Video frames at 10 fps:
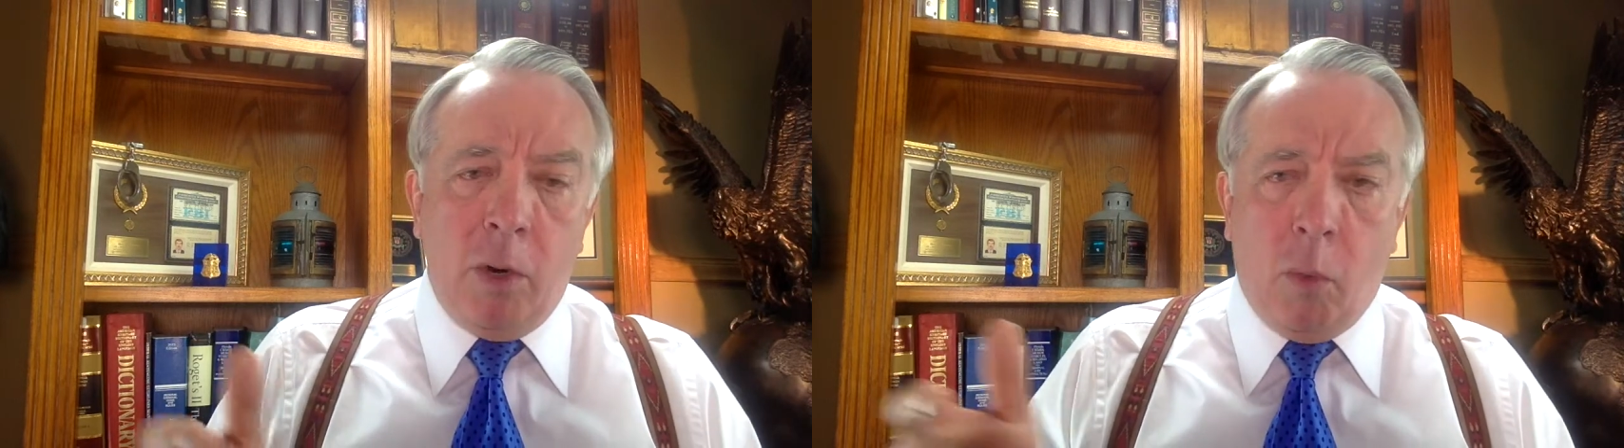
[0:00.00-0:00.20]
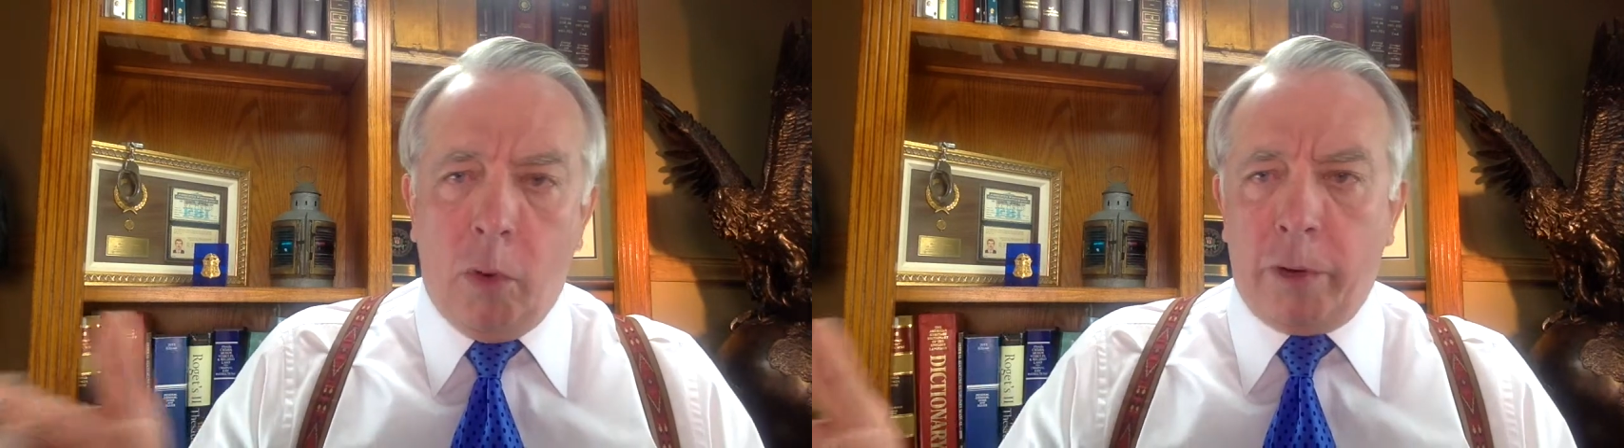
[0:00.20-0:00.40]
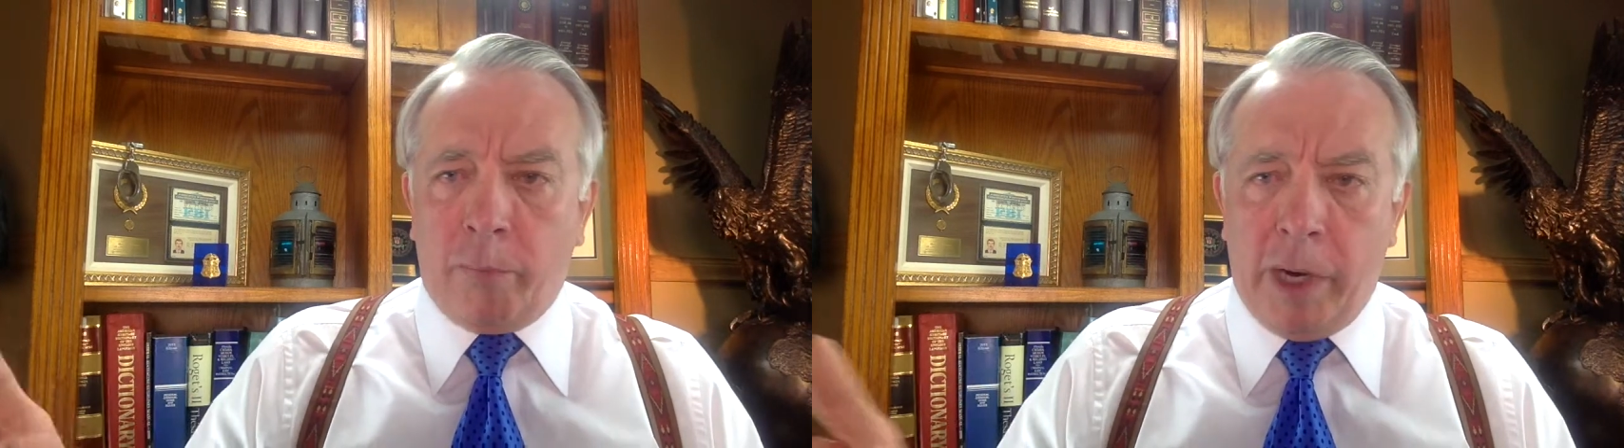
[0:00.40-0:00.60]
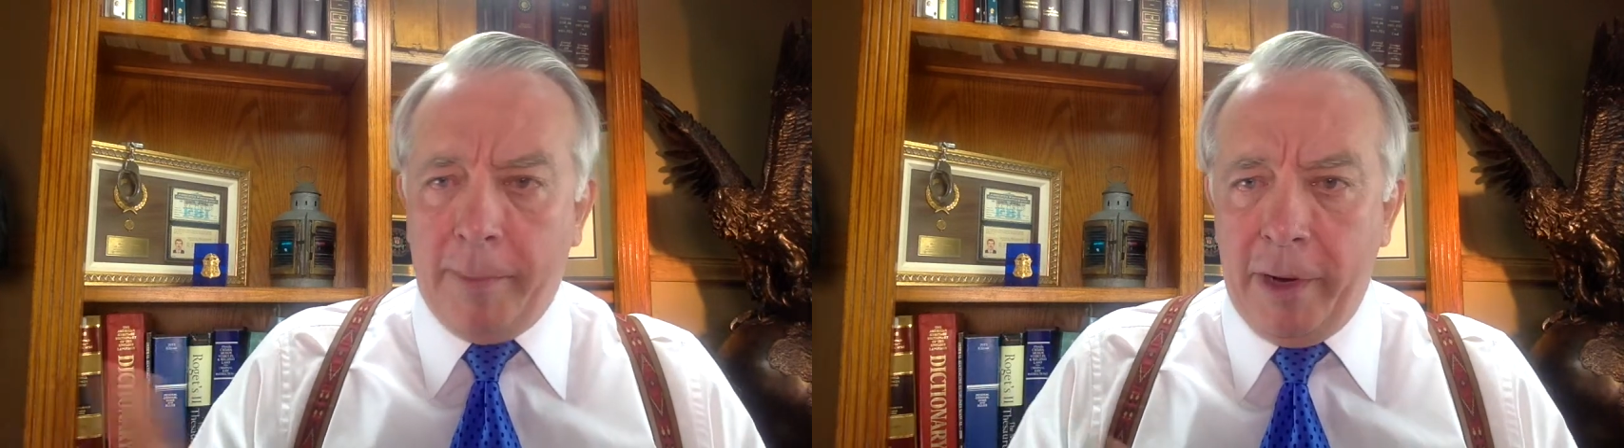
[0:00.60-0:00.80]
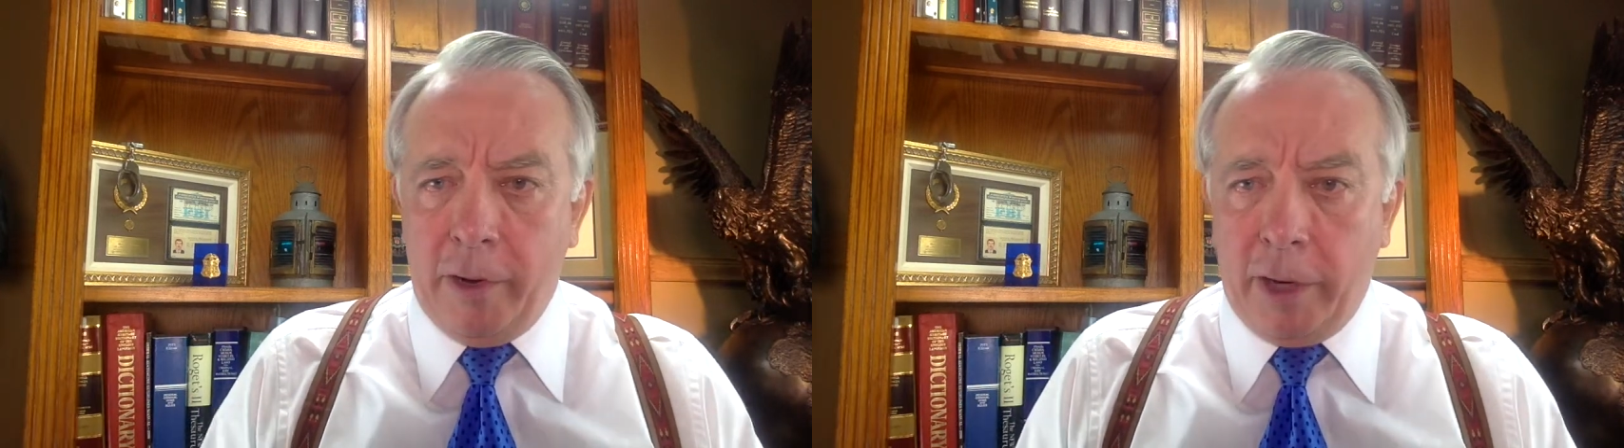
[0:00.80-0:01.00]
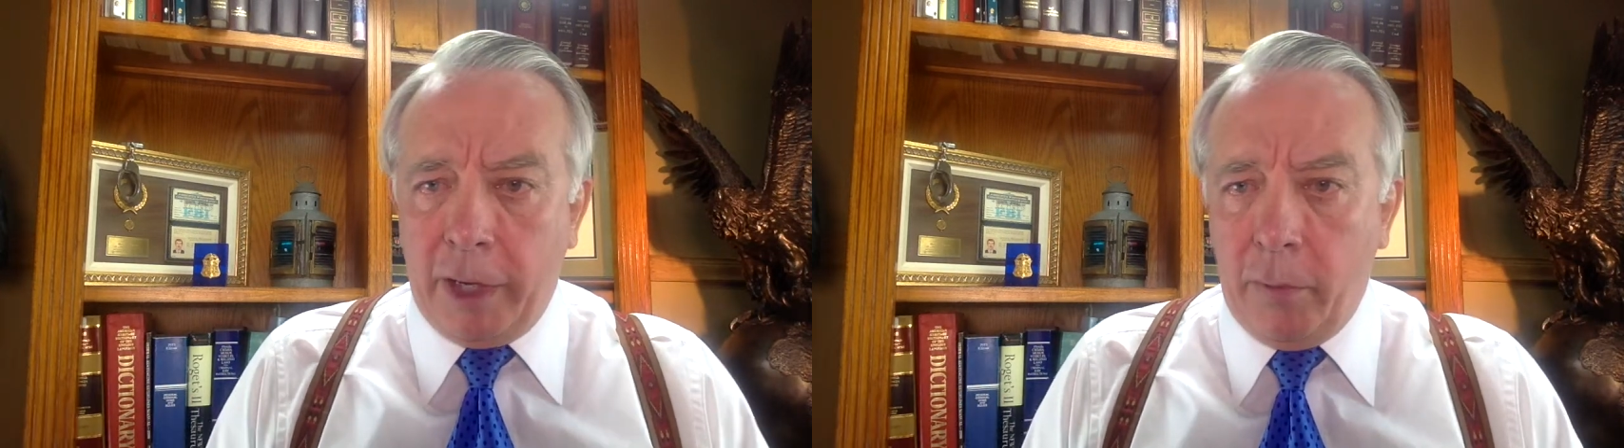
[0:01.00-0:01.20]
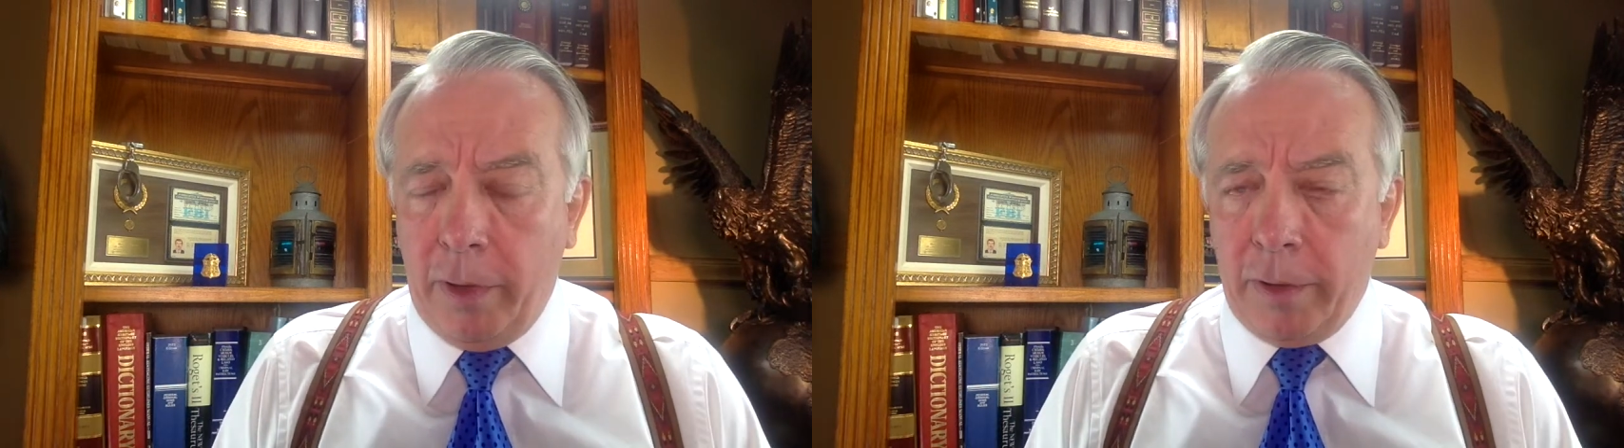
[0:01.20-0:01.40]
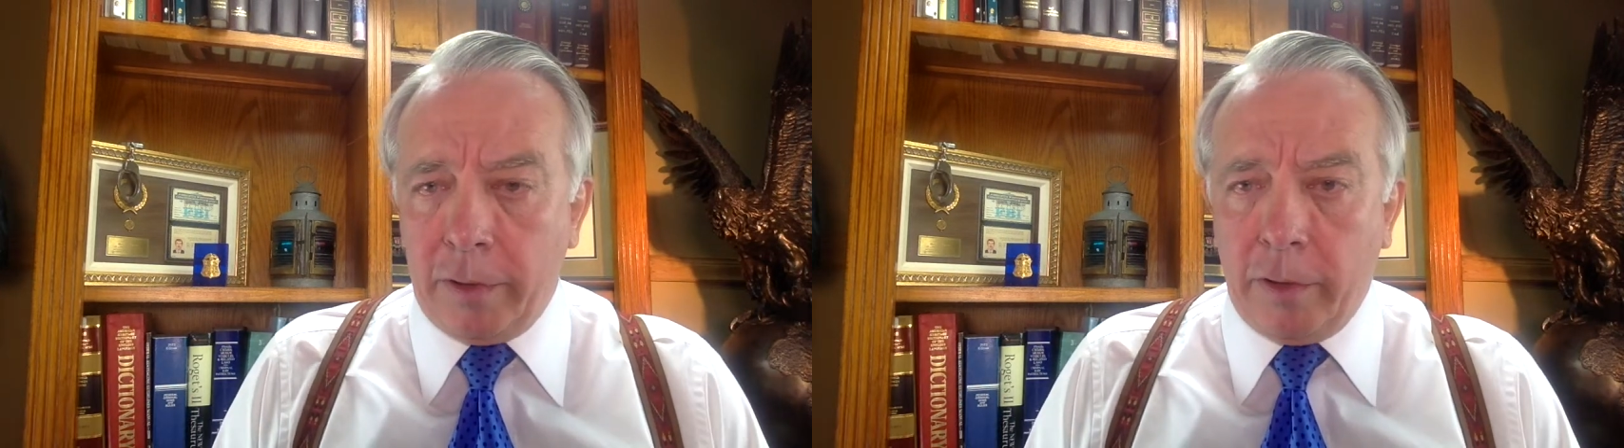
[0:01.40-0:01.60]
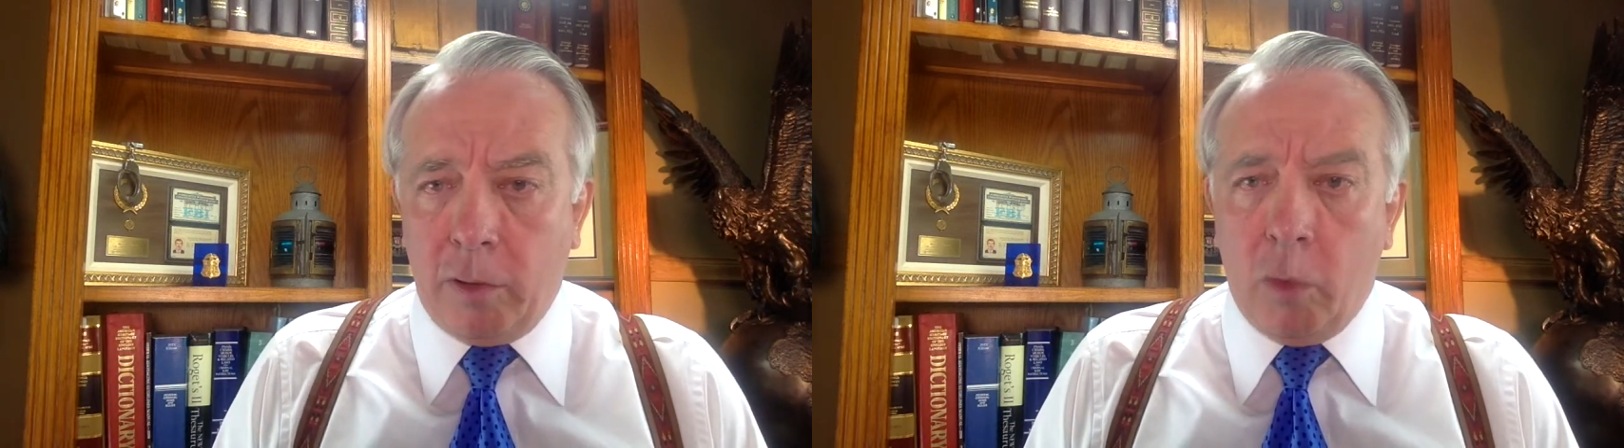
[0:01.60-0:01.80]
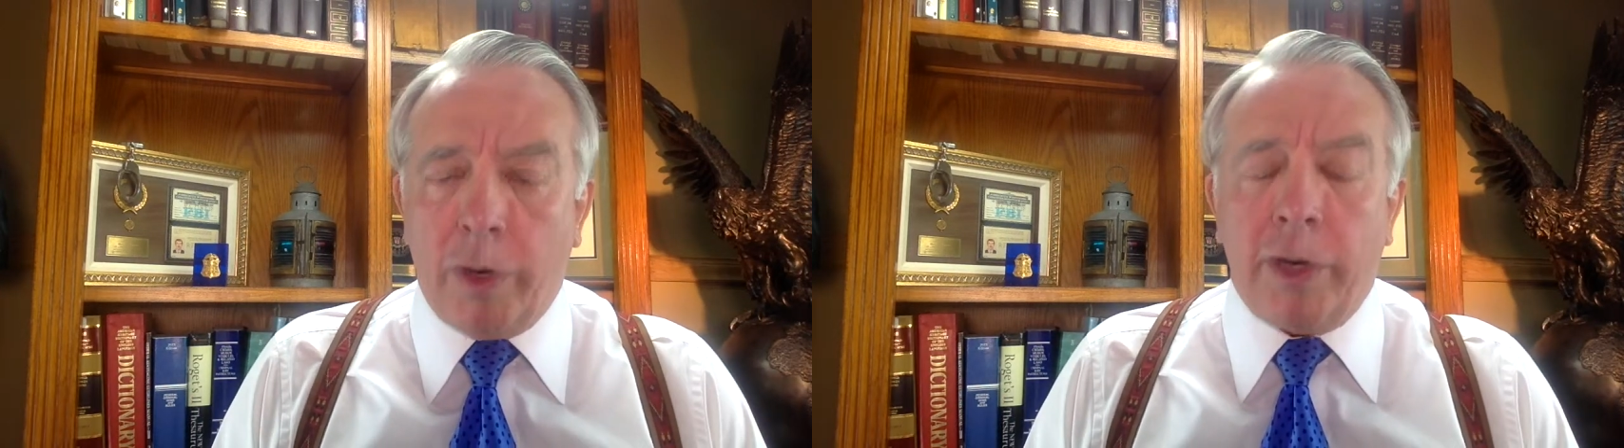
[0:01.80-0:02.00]
work primarily with the
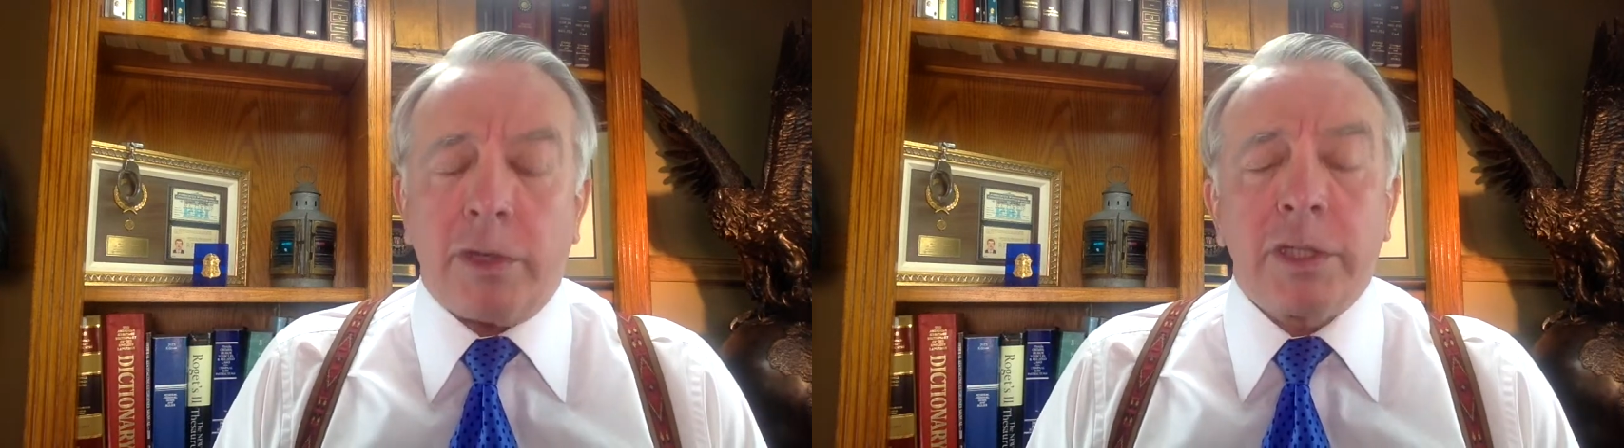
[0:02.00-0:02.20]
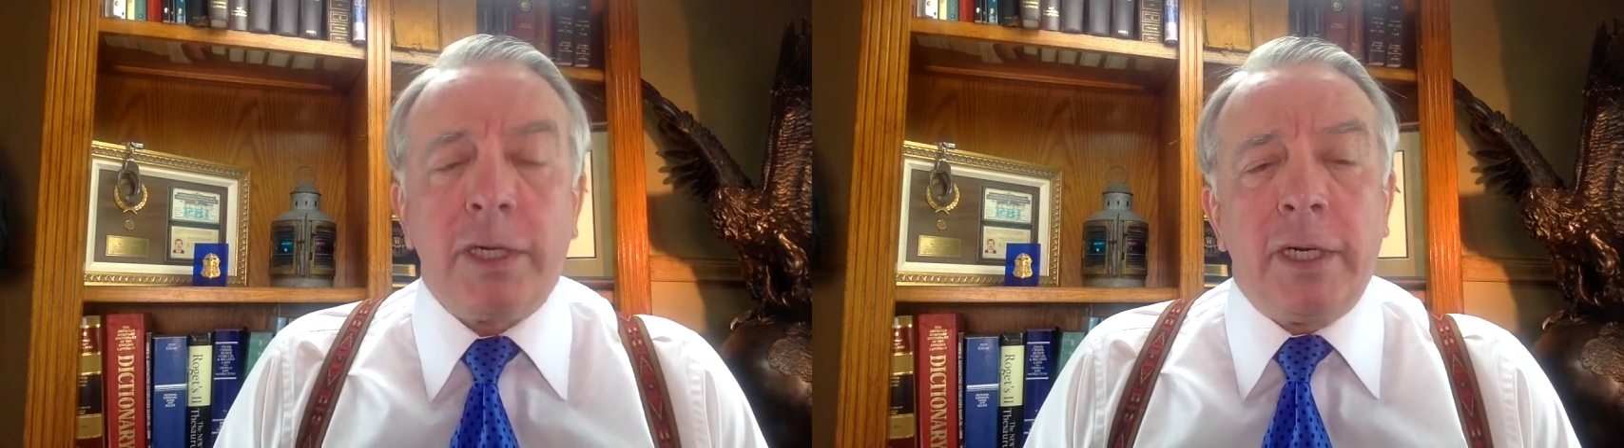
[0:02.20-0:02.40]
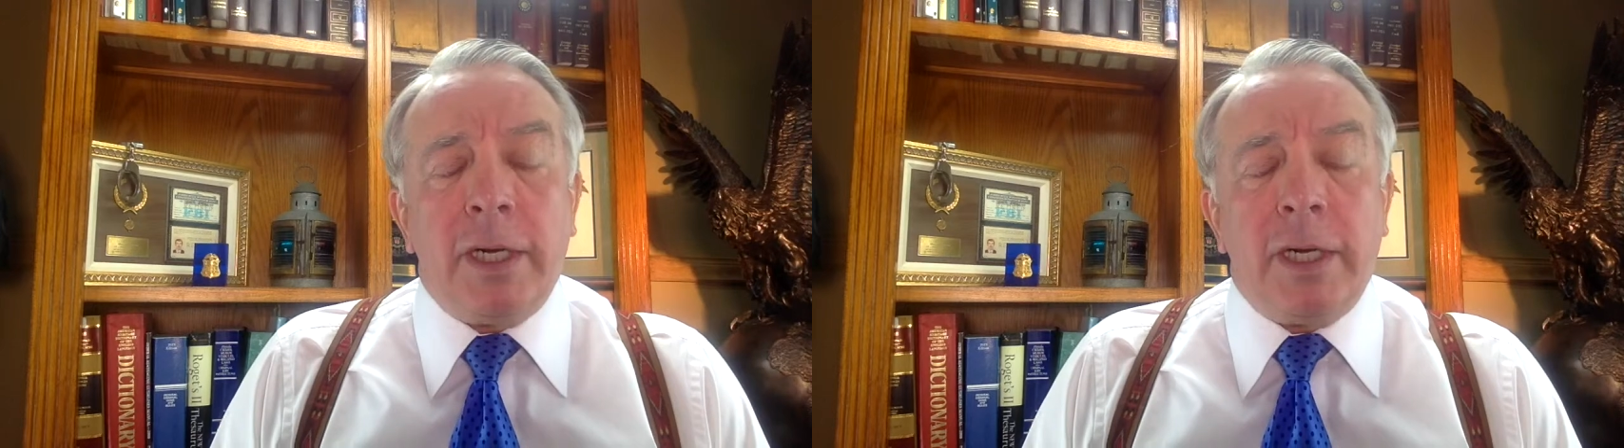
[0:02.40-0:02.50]
lawyers